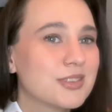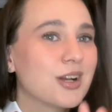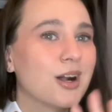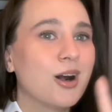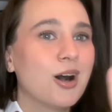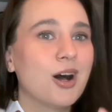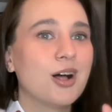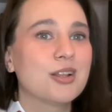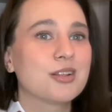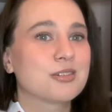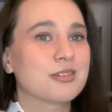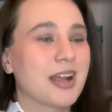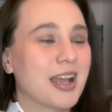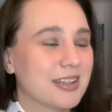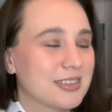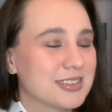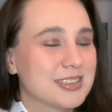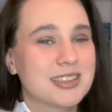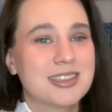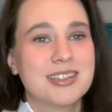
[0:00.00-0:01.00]
all
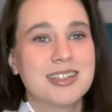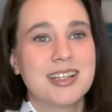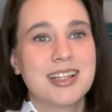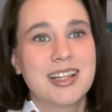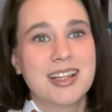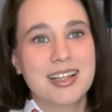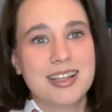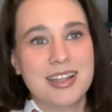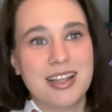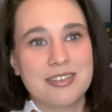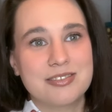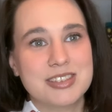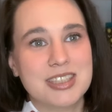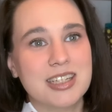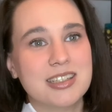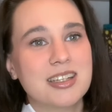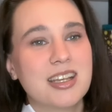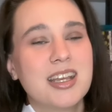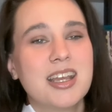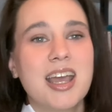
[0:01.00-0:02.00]
around loved
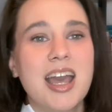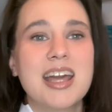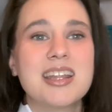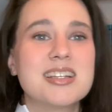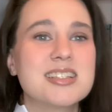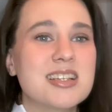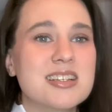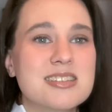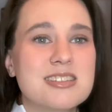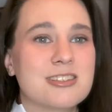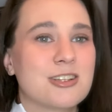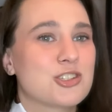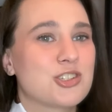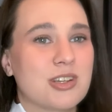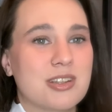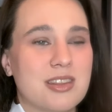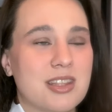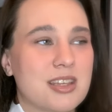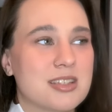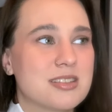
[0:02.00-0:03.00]
it. And it does touch
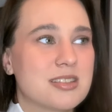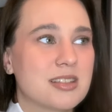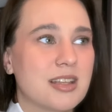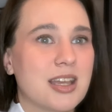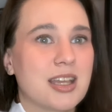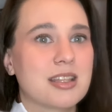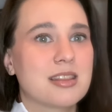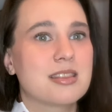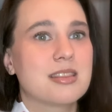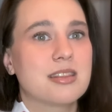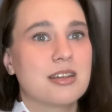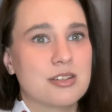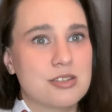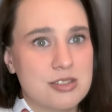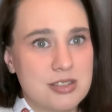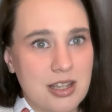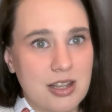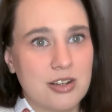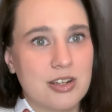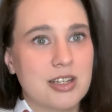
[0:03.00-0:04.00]
on things like the
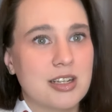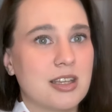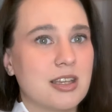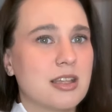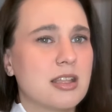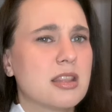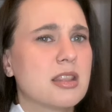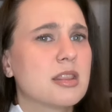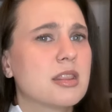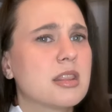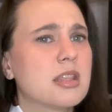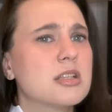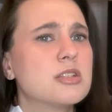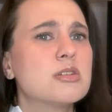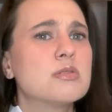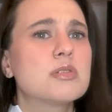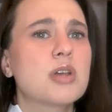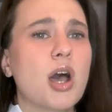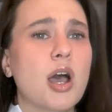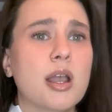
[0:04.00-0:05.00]
austerity. They do
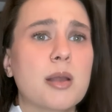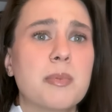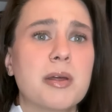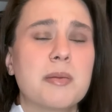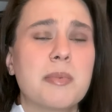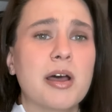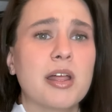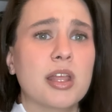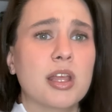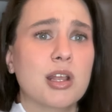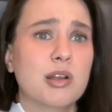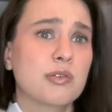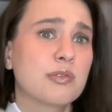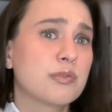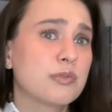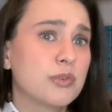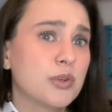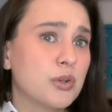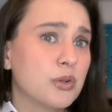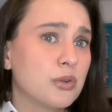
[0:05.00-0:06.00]
talk a bit about like
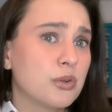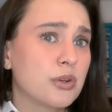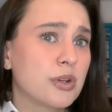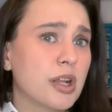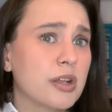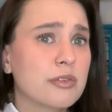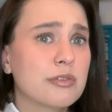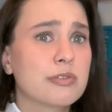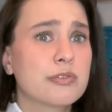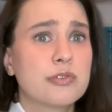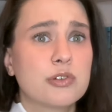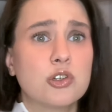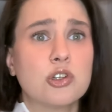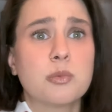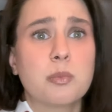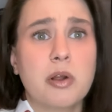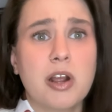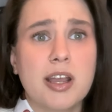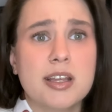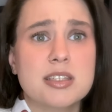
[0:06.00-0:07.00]
food and food
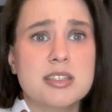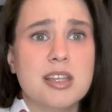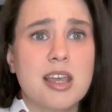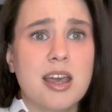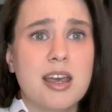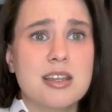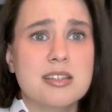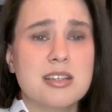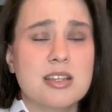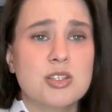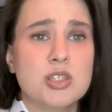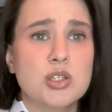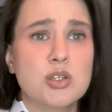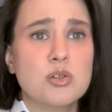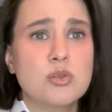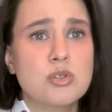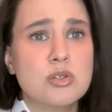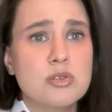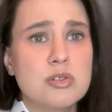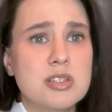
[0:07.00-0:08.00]
prices. And so you
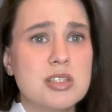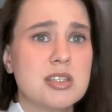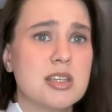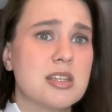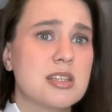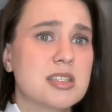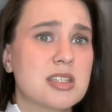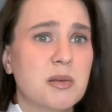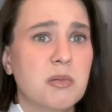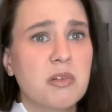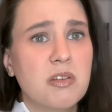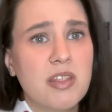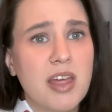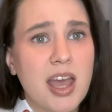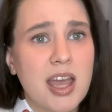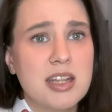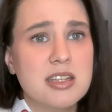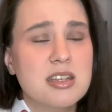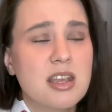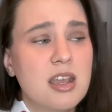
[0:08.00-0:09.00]
do see some of
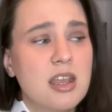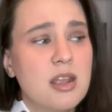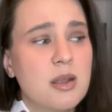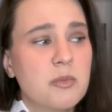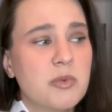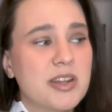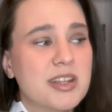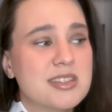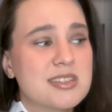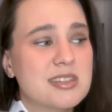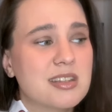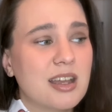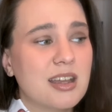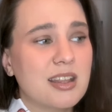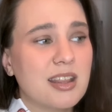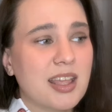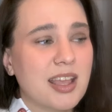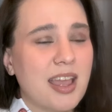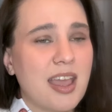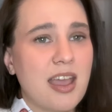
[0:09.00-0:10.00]
that, but it's not
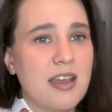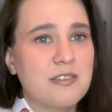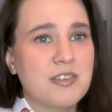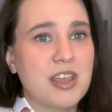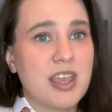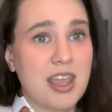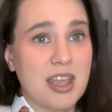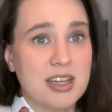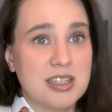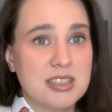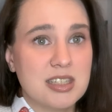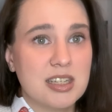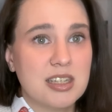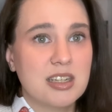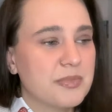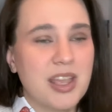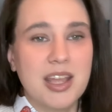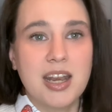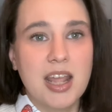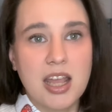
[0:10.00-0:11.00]
like heavy handed
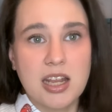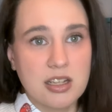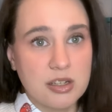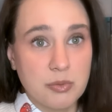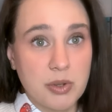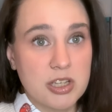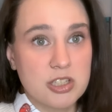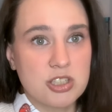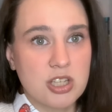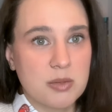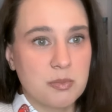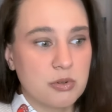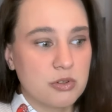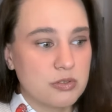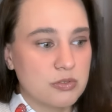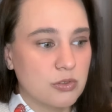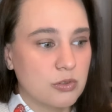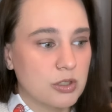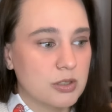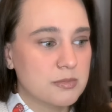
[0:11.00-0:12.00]
in any way, shape, or
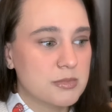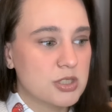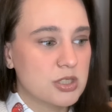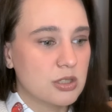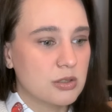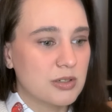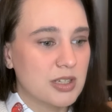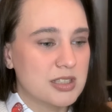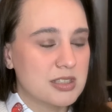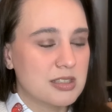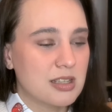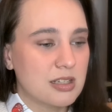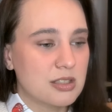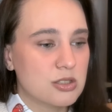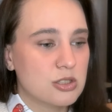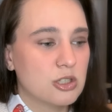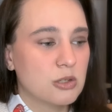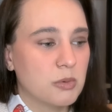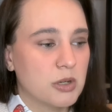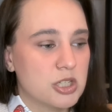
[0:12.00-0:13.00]
form. So it's not
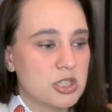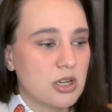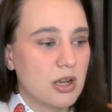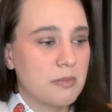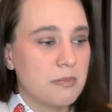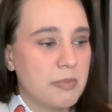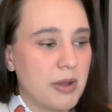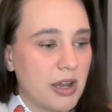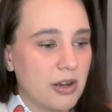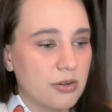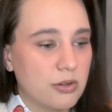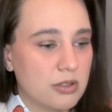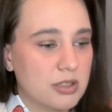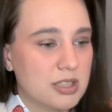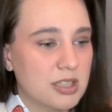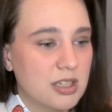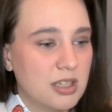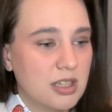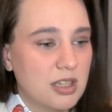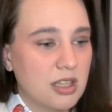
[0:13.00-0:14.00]
so much about
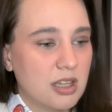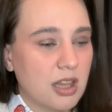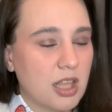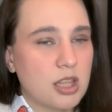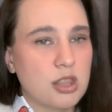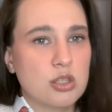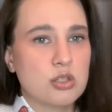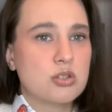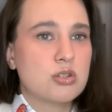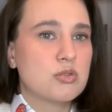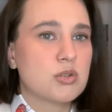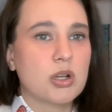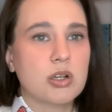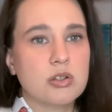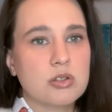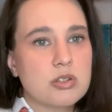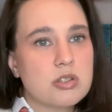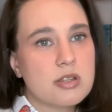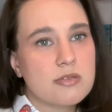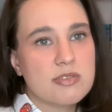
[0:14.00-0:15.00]
like the
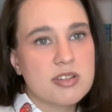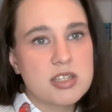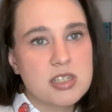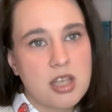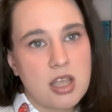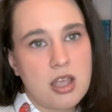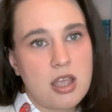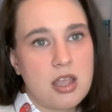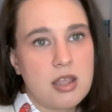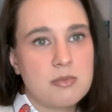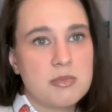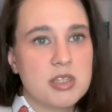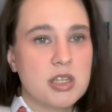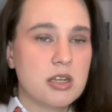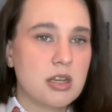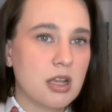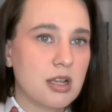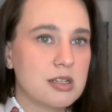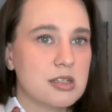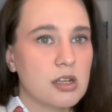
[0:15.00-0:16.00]
struggles of the times in
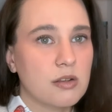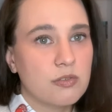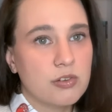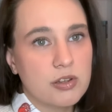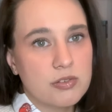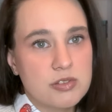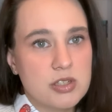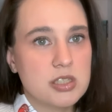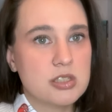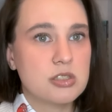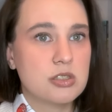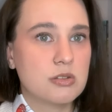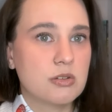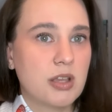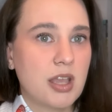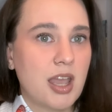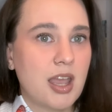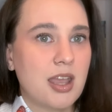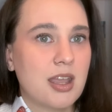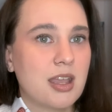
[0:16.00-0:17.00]
1950s
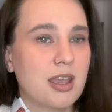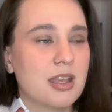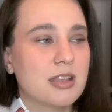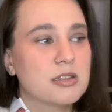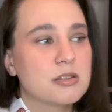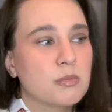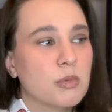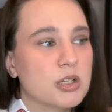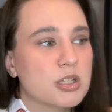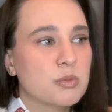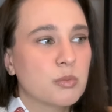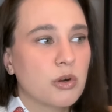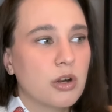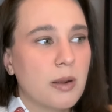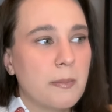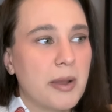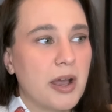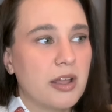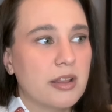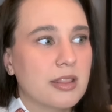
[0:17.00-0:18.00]
UK. It's much more
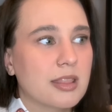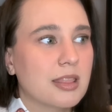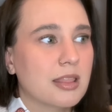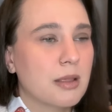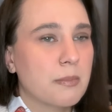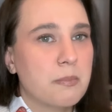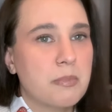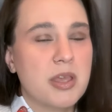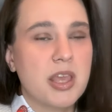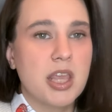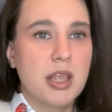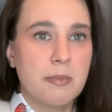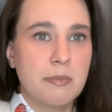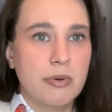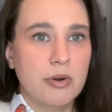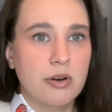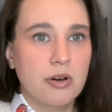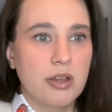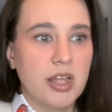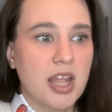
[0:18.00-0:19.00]
about the
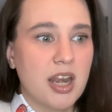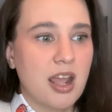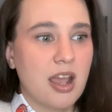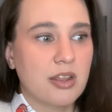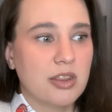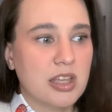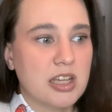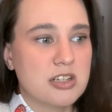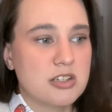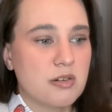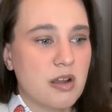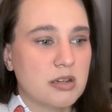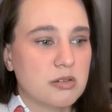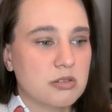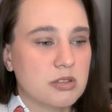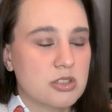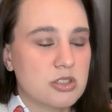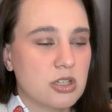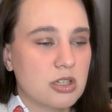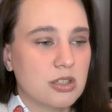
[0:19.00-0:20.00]
people and how they interact with
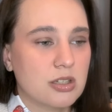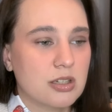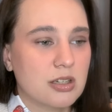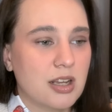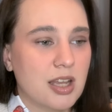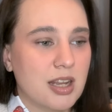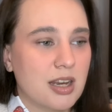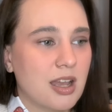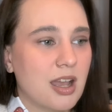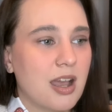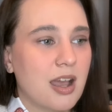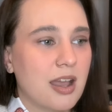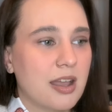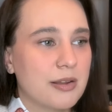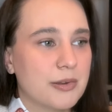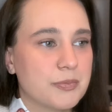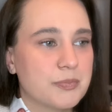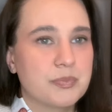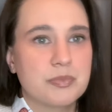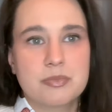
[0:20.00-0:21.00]
each other. And
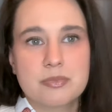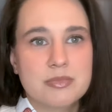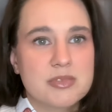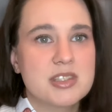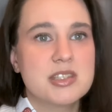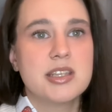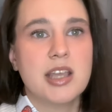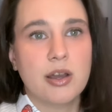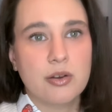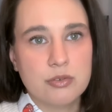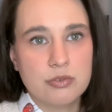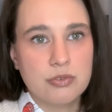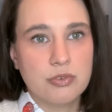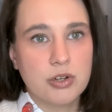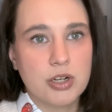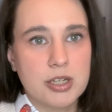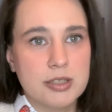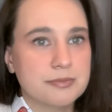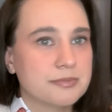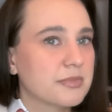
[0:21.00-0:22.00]
I'm down for
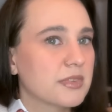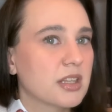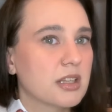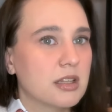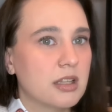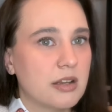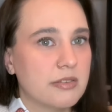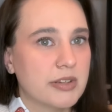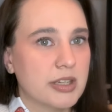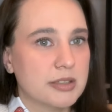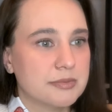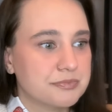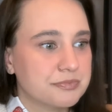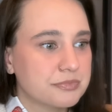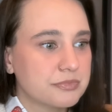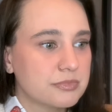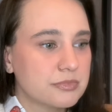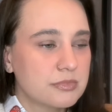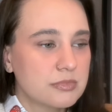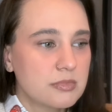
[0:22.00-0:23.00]
it. Love it.
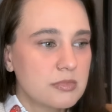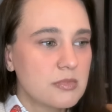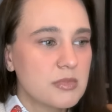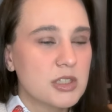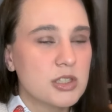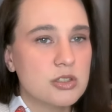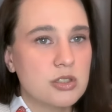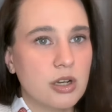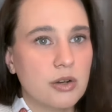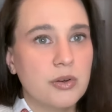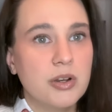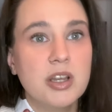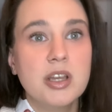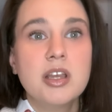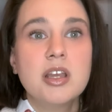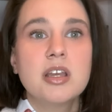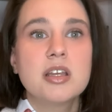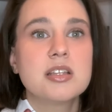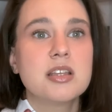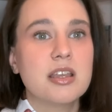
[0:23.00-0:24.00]
So
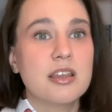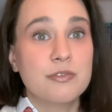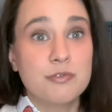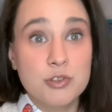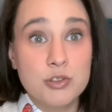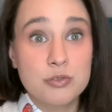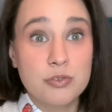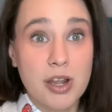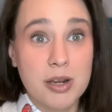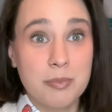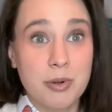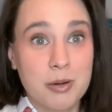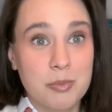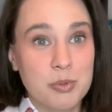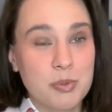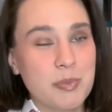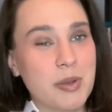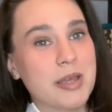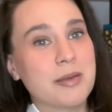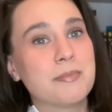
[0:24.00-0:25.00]
if you've read Barbara
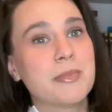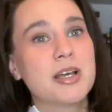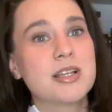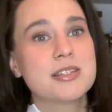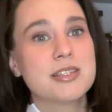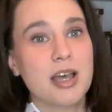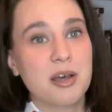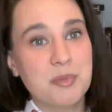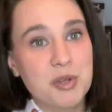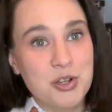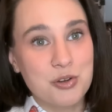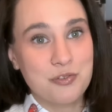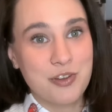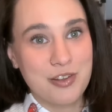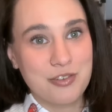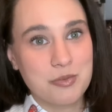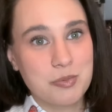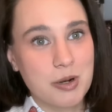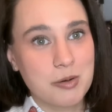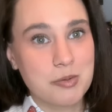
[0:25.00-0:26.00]
Pym, tell me your
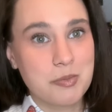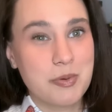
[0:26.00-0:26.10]
favorite Barbara